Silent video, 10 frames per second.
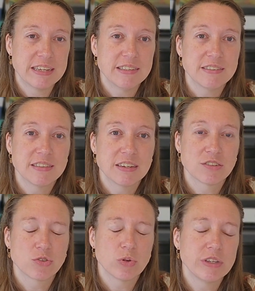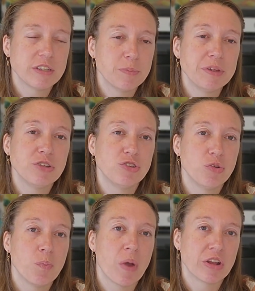is, that it's going to be
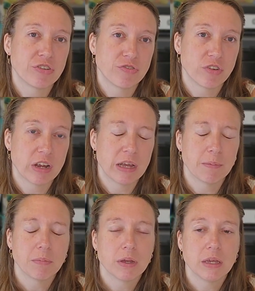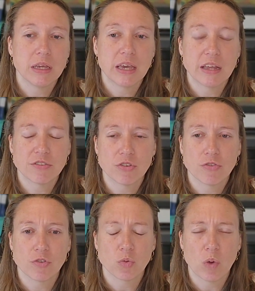too much for him. He gets
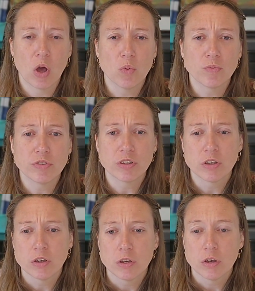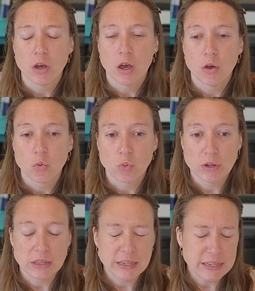overwhelmed
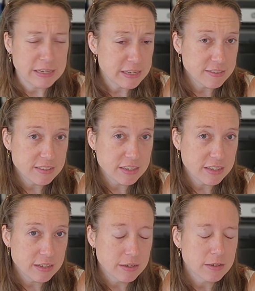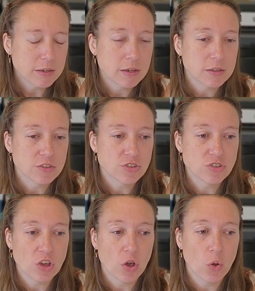really easy,
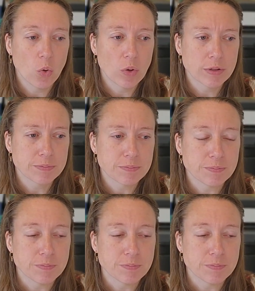so